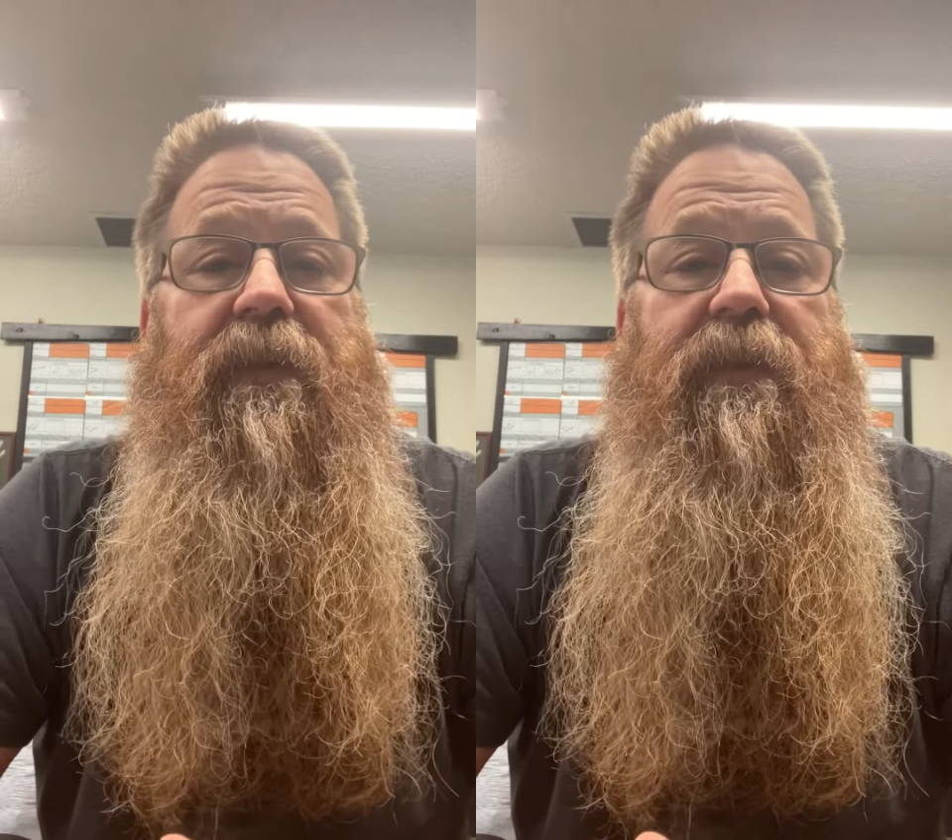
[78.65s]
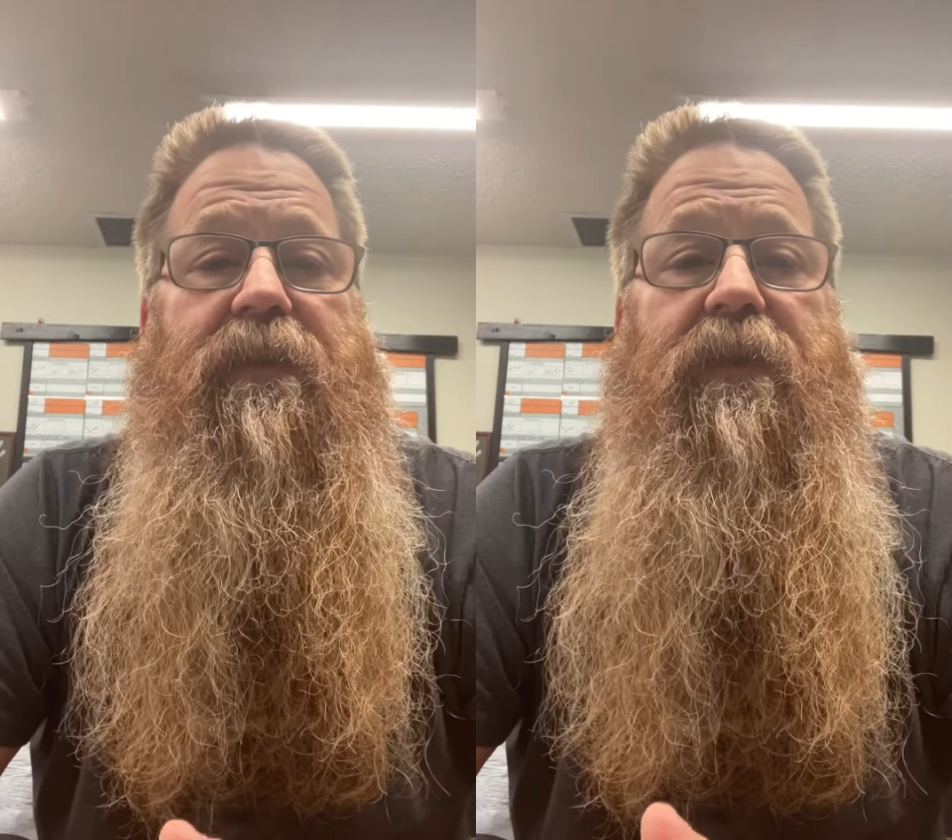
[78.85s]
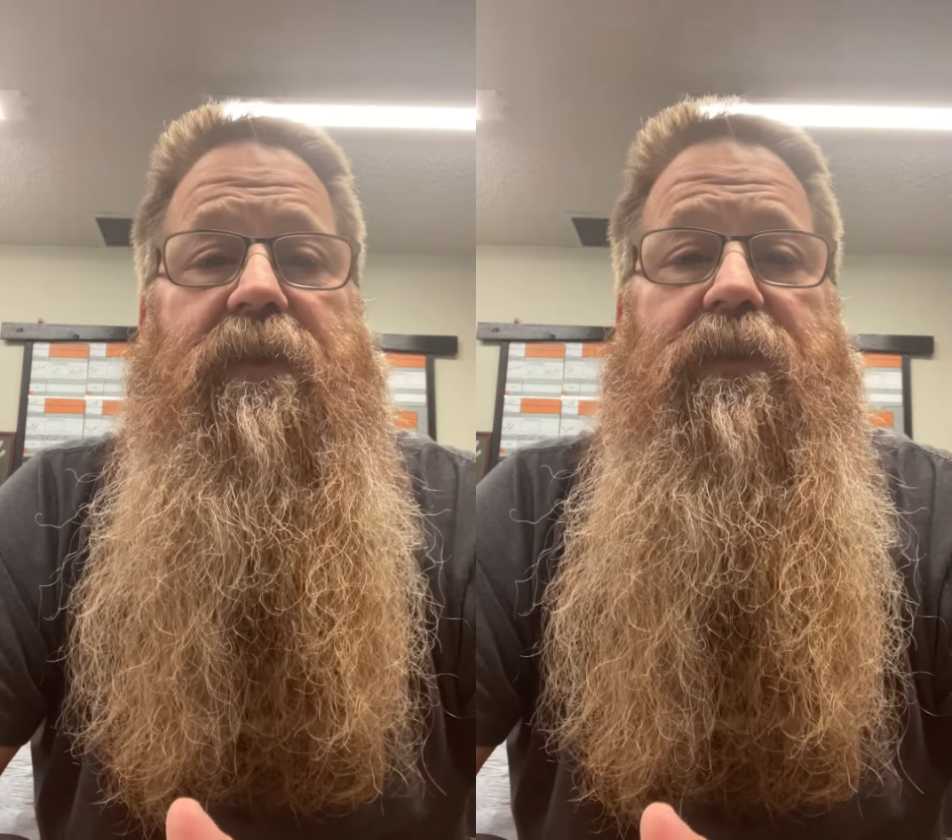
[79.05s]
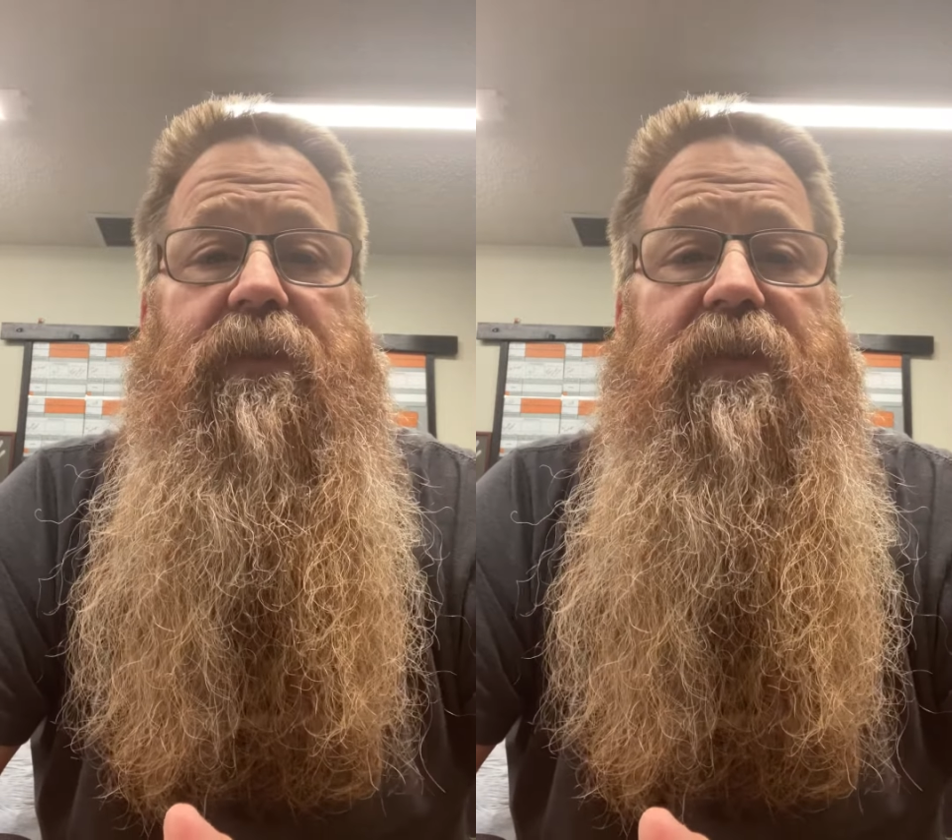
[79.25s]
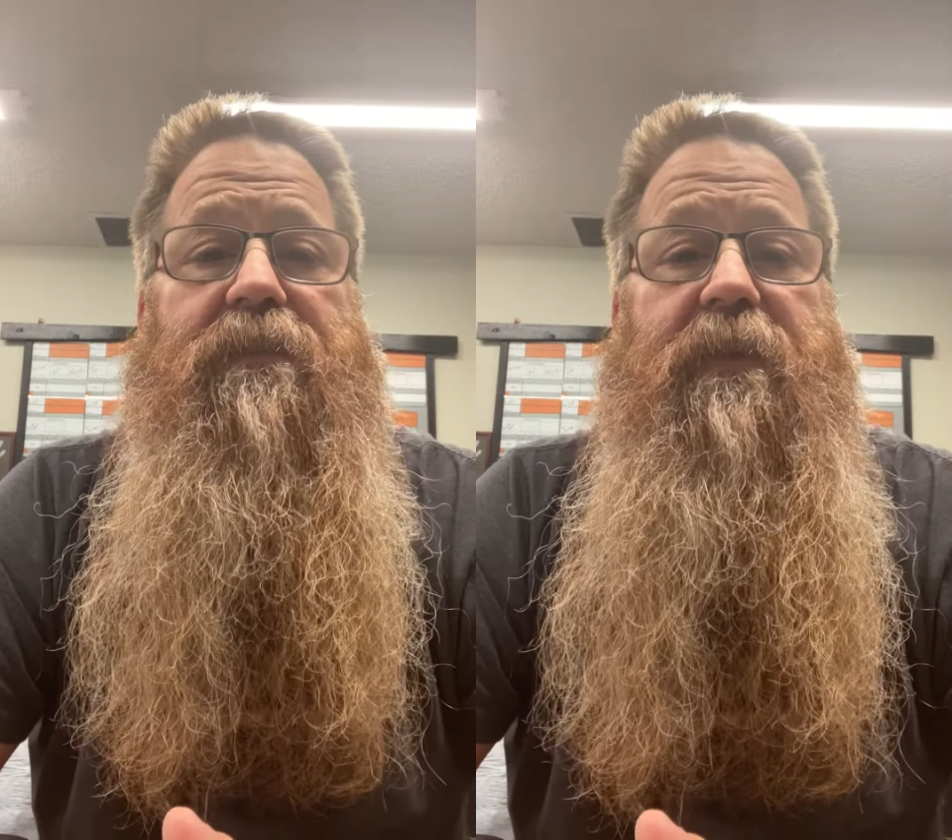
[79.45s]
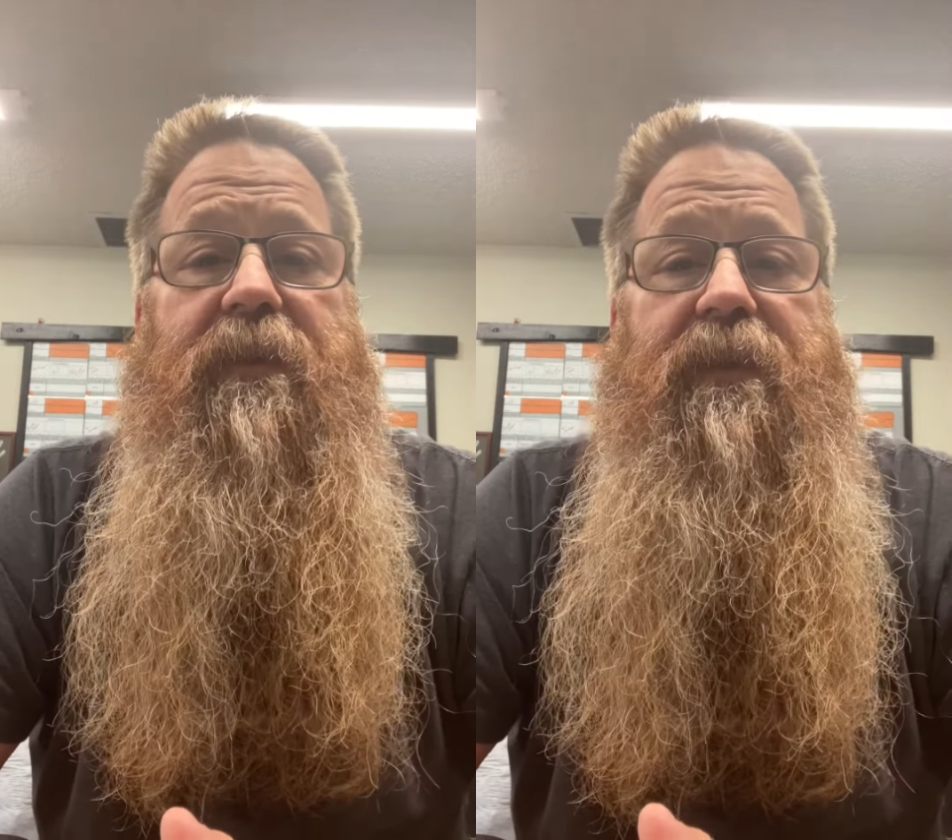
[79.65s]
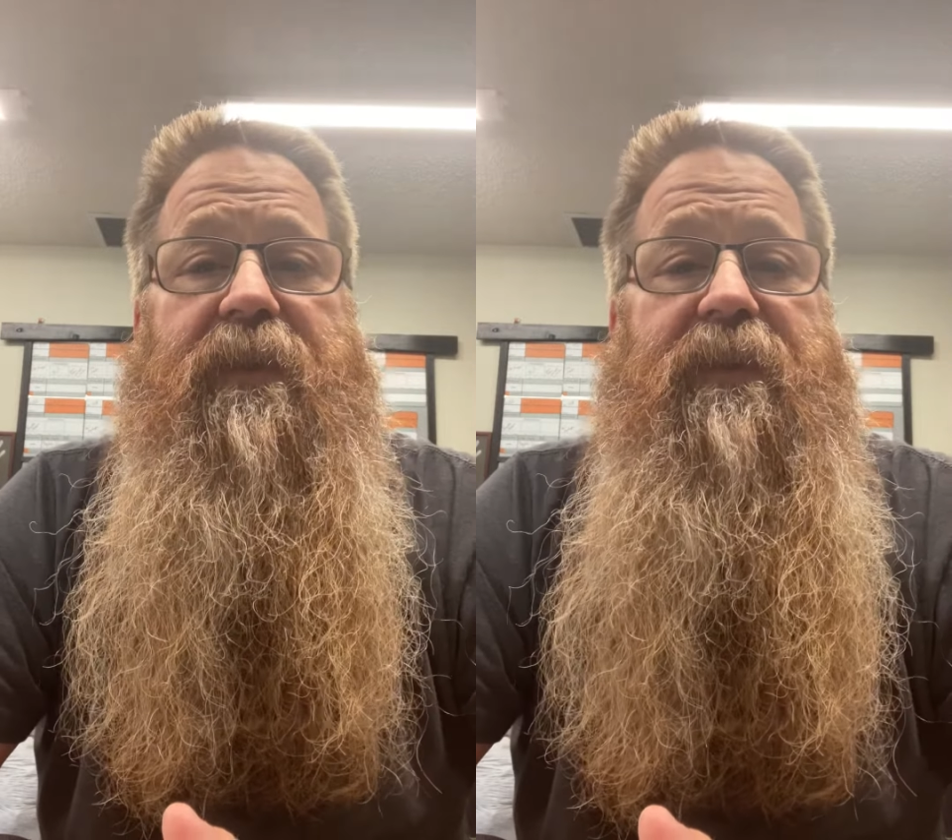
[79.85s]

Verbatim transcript: and turn to a spirit that